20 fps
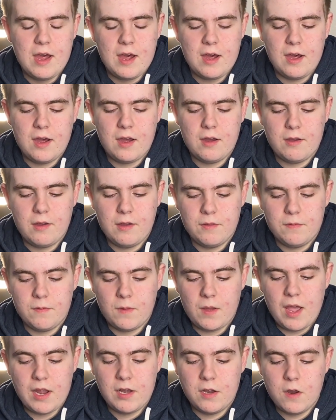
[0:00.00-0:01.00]
Uh,
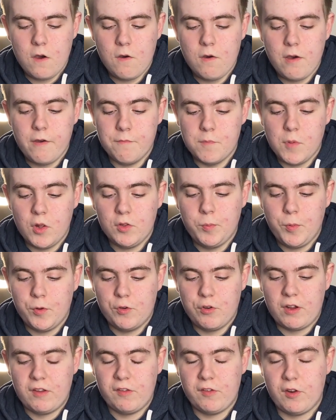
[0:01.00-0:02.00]
I know of multiple
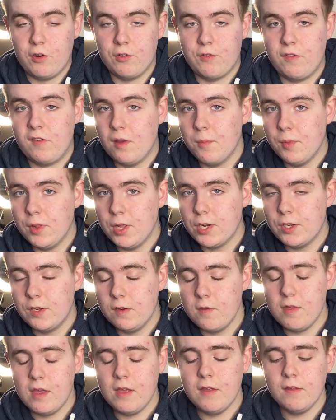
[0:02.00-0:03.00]
tricks that are similar
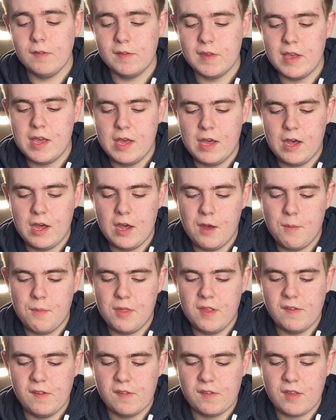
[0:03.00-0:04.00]
to this. Um,
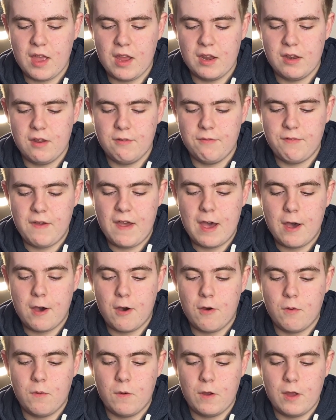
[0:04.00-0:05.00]
this is kind of
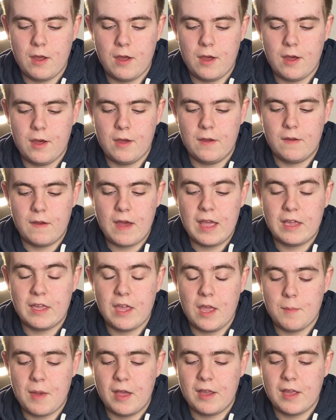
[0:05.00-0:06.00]
how uh, I
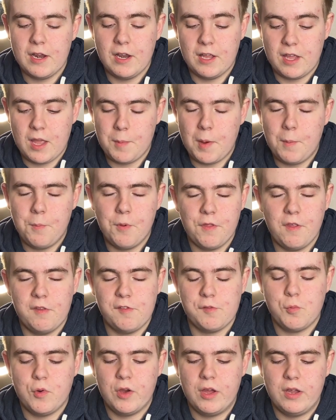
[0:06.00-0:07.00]
came. I kind of came up with
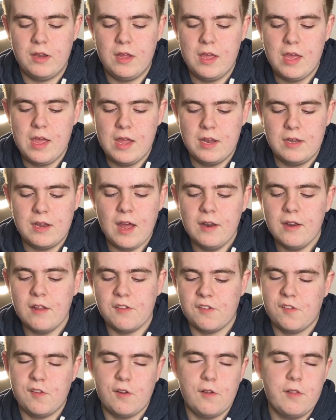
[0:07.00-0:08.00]
this one, not
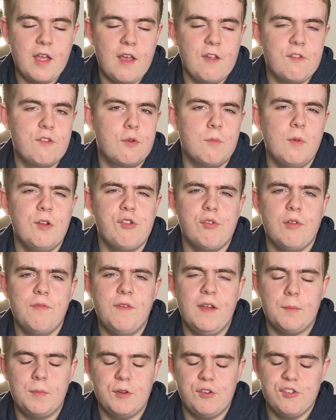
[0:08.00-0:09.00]
necessarily as an original
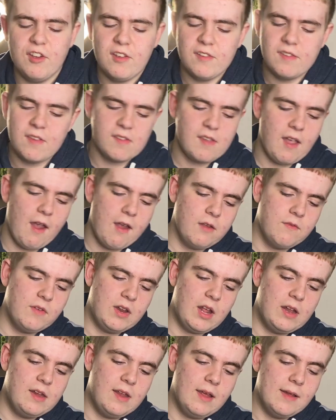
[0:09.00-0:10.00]
effect, but just as kind of an
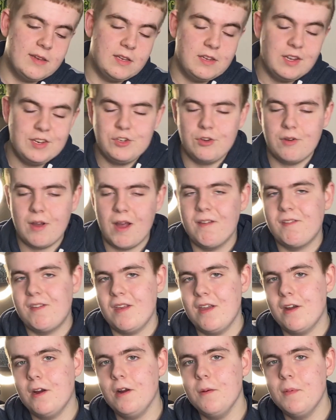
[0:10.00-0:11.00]
idea to teach you guys
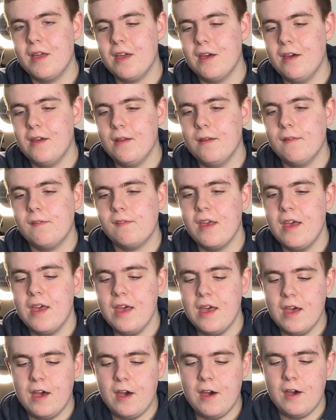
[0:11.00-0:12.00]
here because
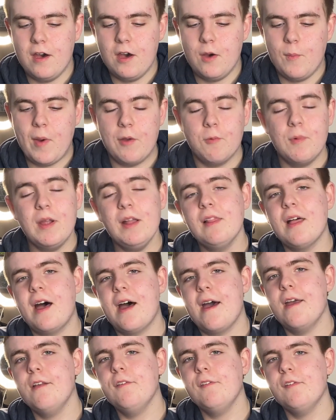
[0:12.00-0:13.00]
um, I
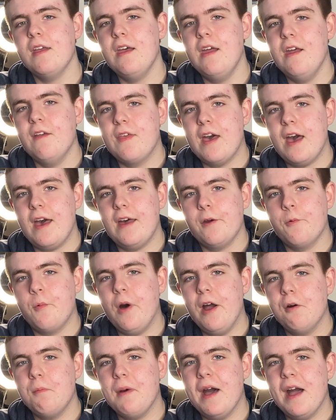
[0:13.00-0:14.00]
realized that a
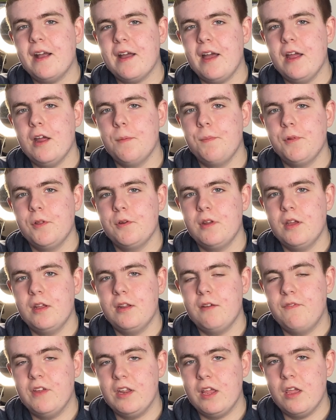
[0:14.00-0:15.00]
while back I
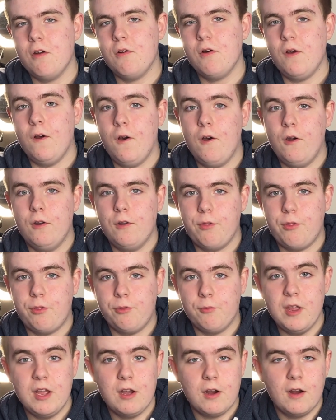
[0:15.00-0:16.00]
uploaded a video called
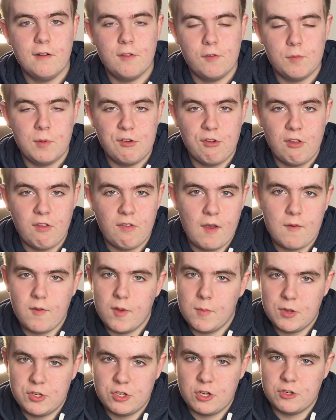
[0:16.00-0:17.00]
Three Card Switches
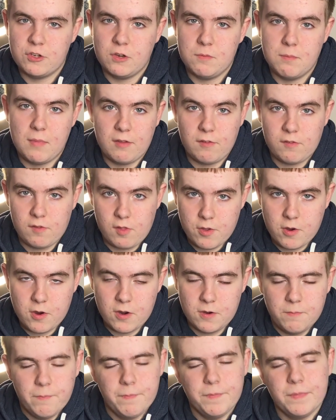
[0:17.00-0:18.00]
Every Magician Must
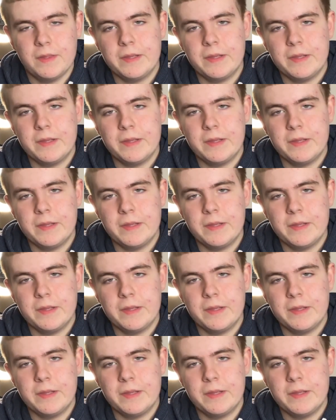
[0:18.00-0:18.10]
Learn.